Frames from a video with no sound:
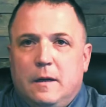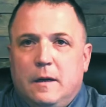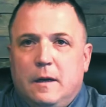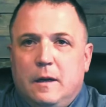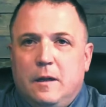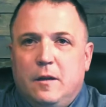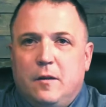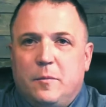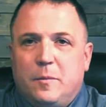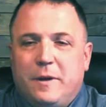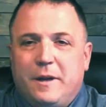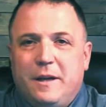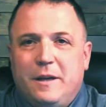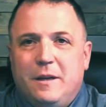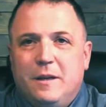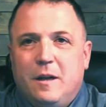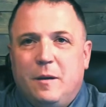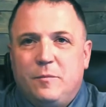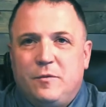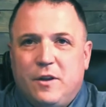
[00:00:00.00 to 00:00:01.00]
Hello everybody,
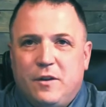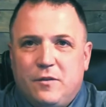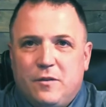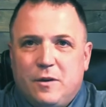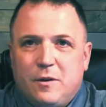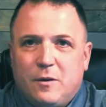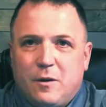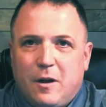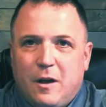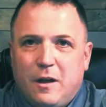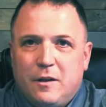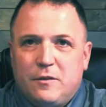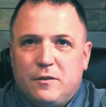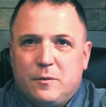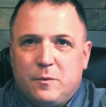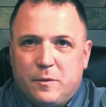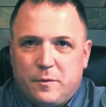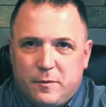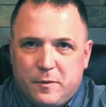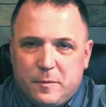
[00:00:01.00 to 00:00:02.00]
I'm Justin Ross
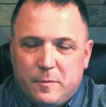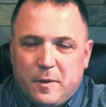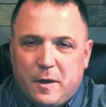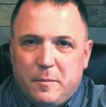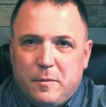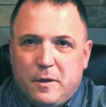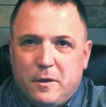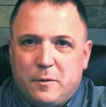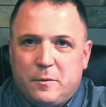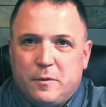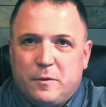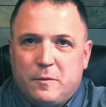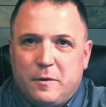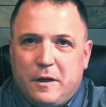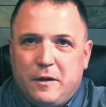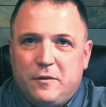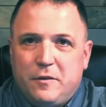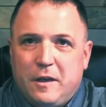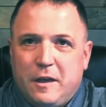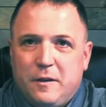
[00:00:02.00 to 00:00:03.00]
with Fluke Biomedical and
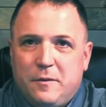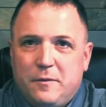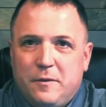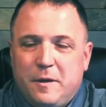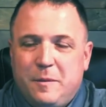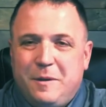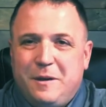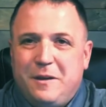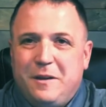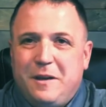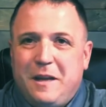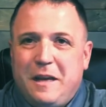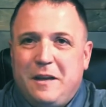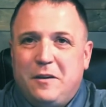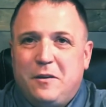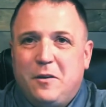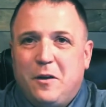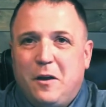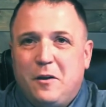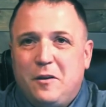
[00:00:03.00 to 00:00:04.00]
RaySafe. I'm here today
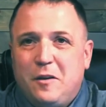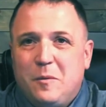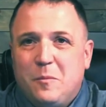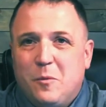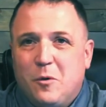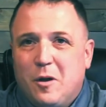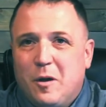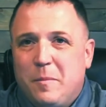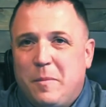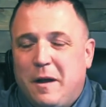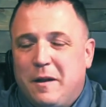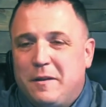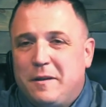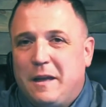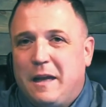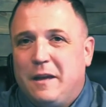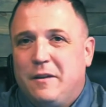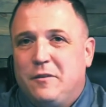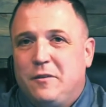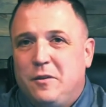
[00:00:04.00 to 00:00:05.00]
to talk to you more about the
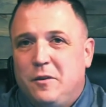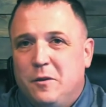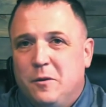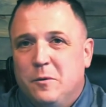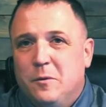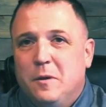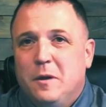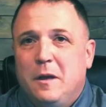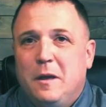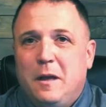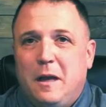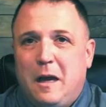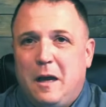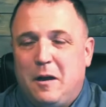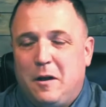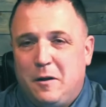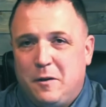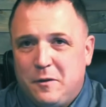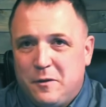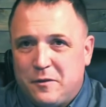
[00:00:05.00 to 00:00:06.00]
X2 and
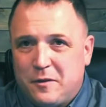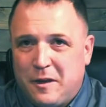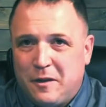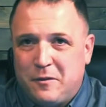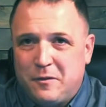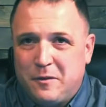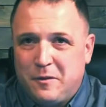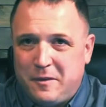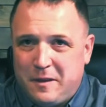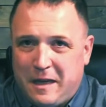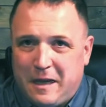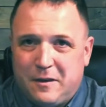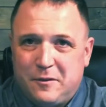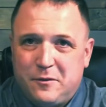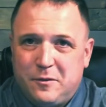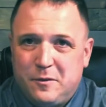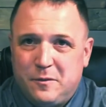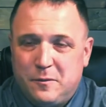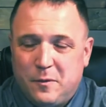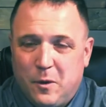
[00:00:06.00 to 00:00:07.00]
our new sensor, the
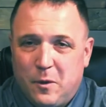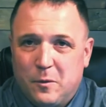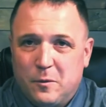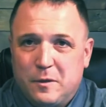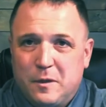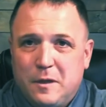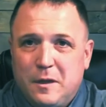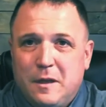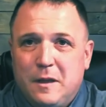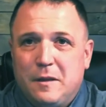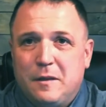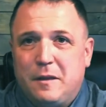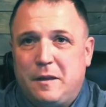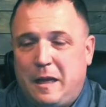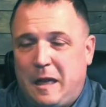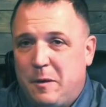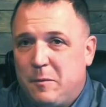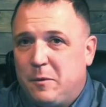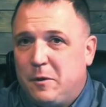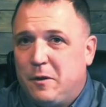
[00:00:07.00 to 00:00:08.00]
X2 Volt.
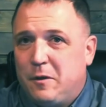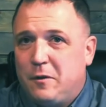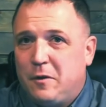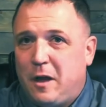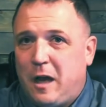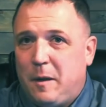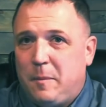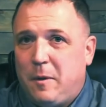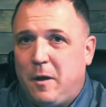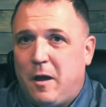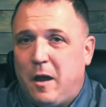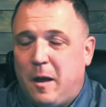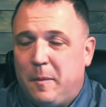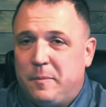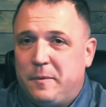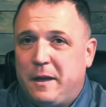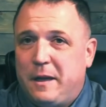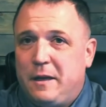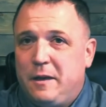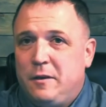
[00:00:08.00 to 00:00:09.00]
Today we're going to talk about
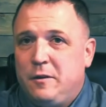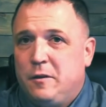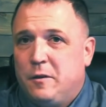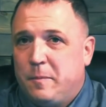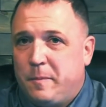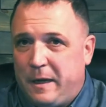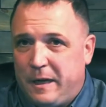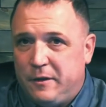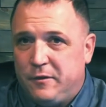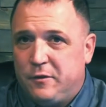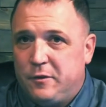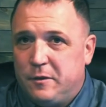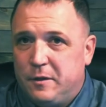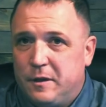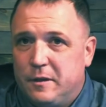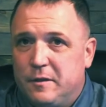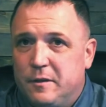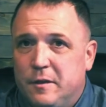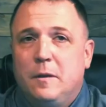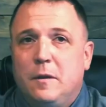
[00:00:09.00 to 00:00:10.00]
updating your base
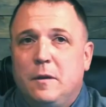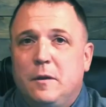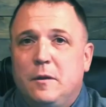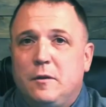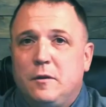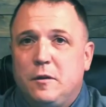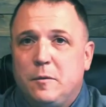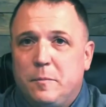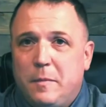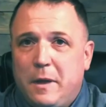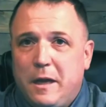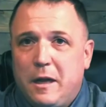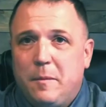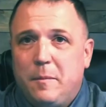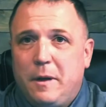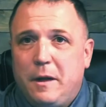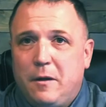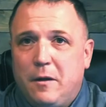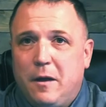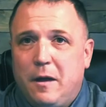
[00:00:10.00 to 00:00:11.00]
unit. You may or
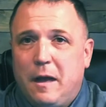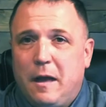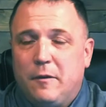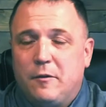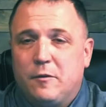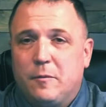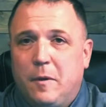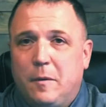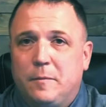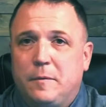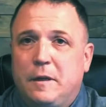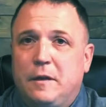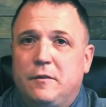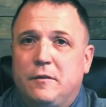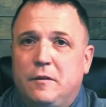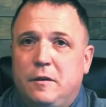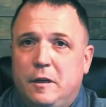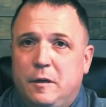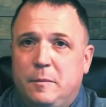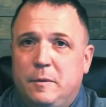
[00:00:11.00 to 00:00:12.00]
may not have some updates
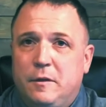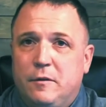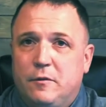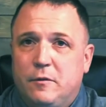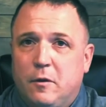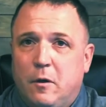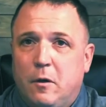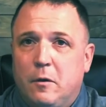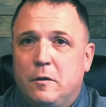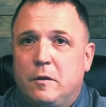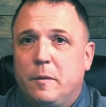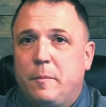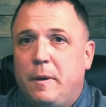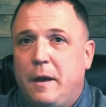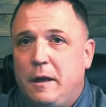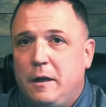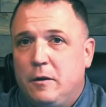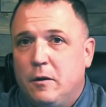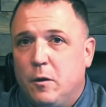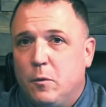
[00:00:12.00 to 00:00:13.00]
that need to be installed
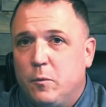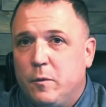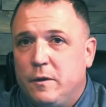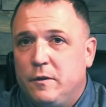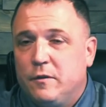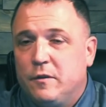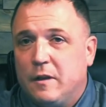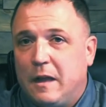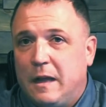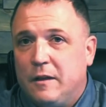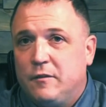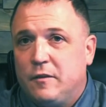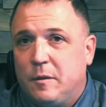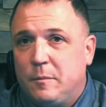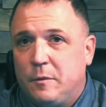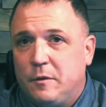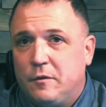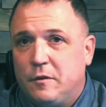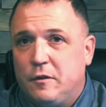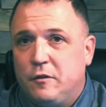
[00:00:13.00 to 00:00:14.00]
depending on when's the last
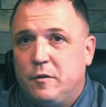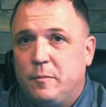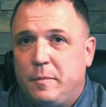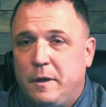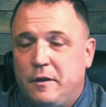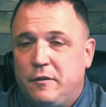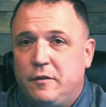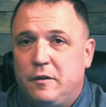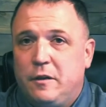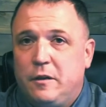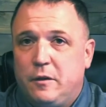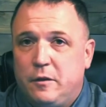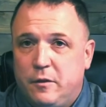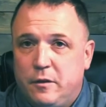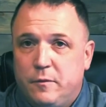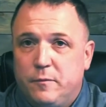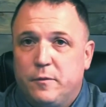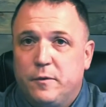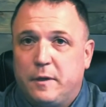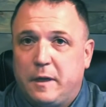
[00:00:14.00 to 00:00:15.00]
time you sent your base unit
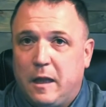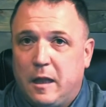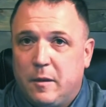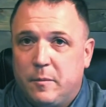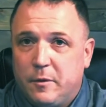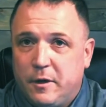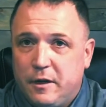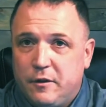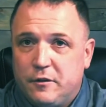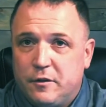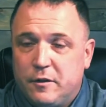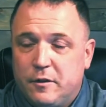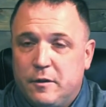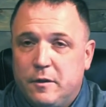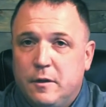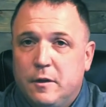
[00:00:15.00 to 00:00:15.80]
in for calibration.